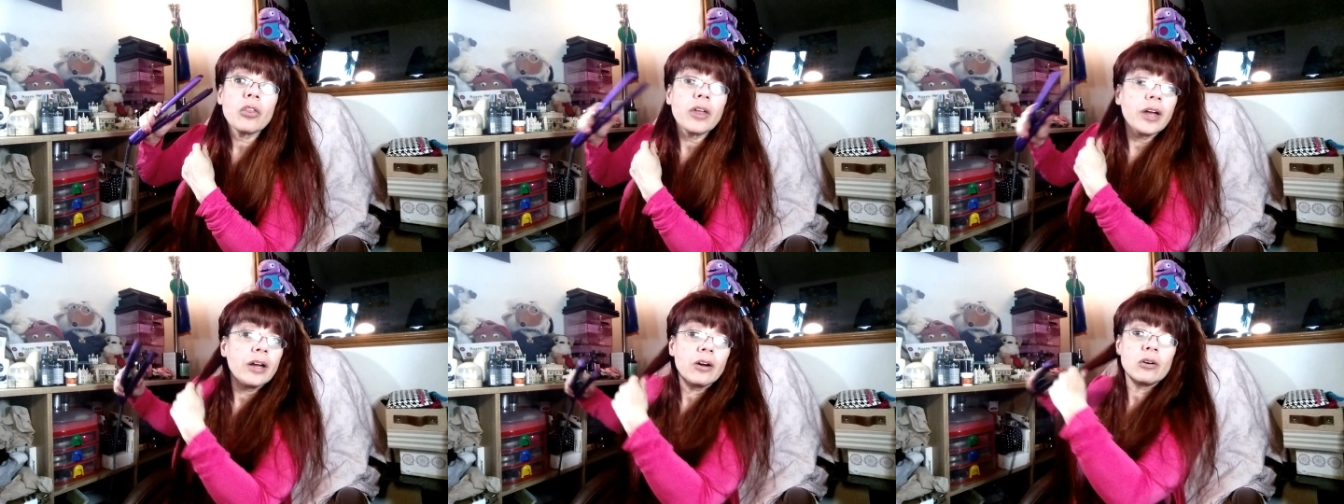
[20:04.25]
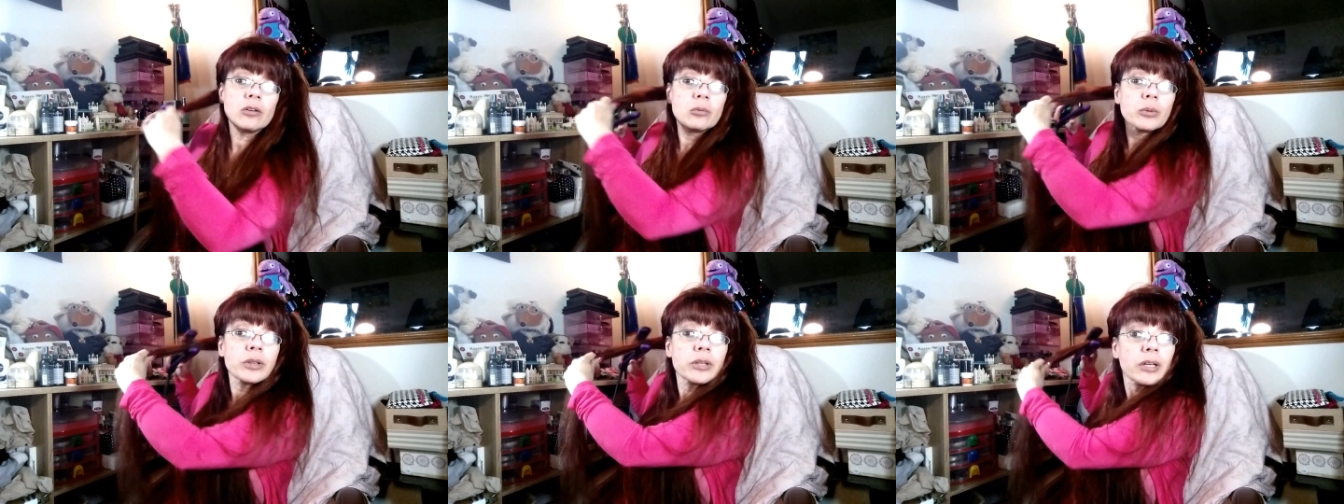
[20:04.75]
there
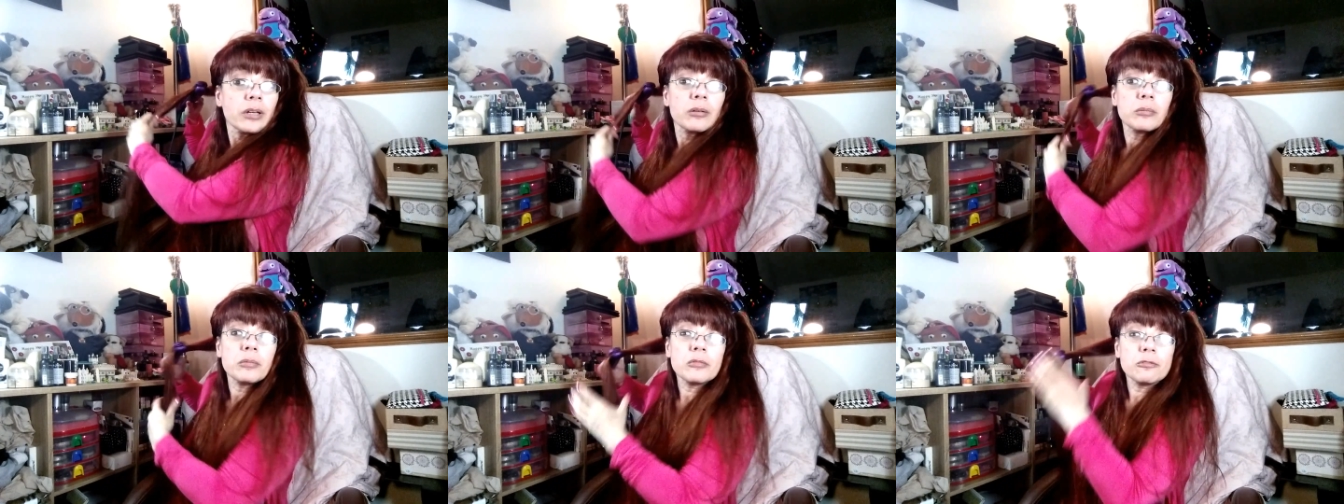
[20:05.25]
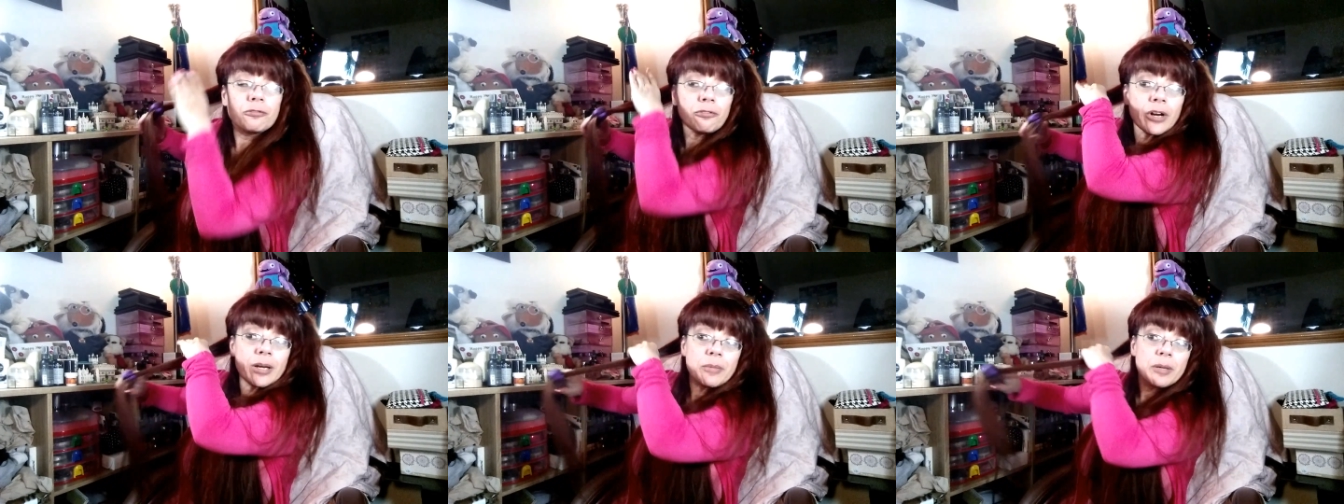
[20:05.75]
with the
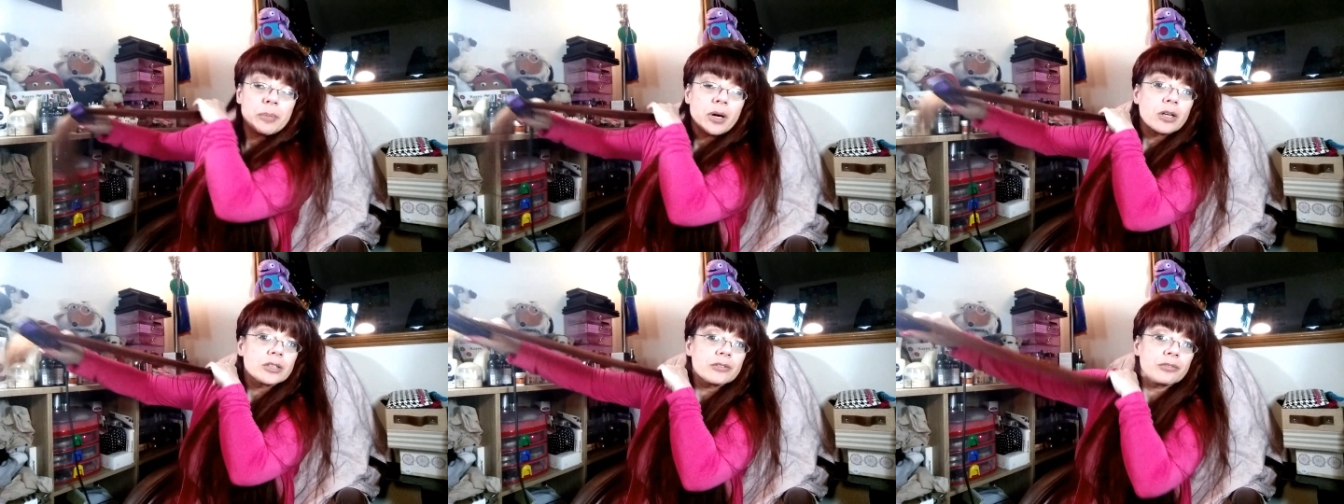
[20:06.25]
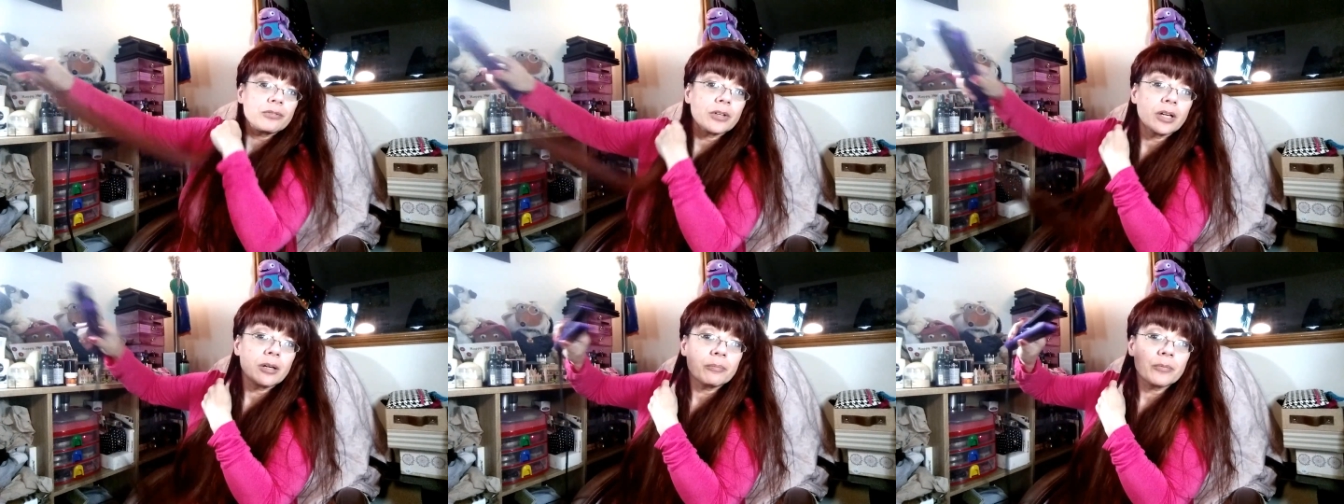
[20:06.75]
framey part of
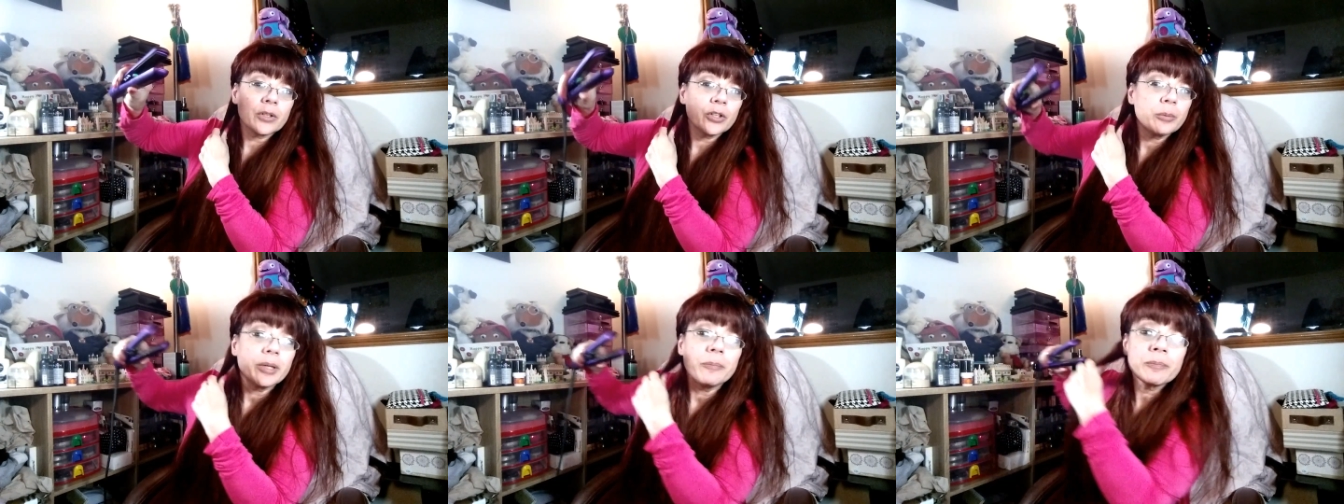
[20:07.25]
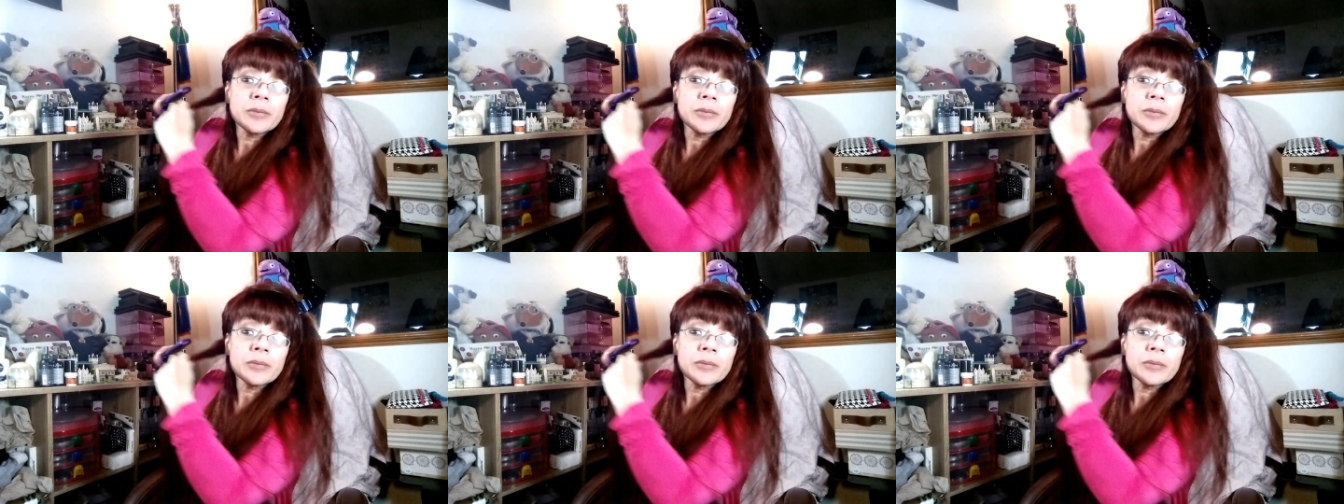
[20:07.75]
the NuMe.